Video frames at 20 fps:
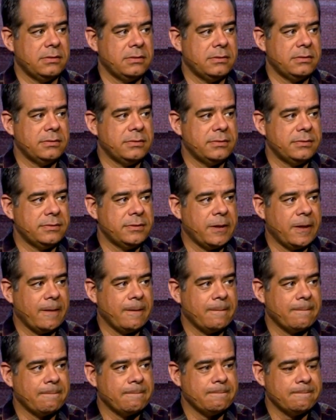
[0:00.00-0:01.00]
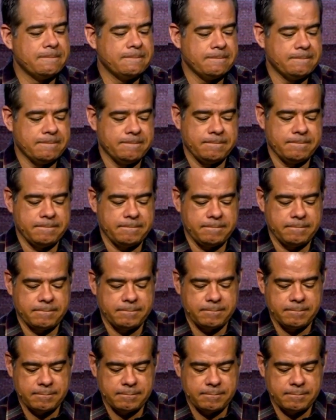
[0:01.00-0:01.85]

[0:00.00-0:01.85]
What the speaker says: No one is speaking in this clip.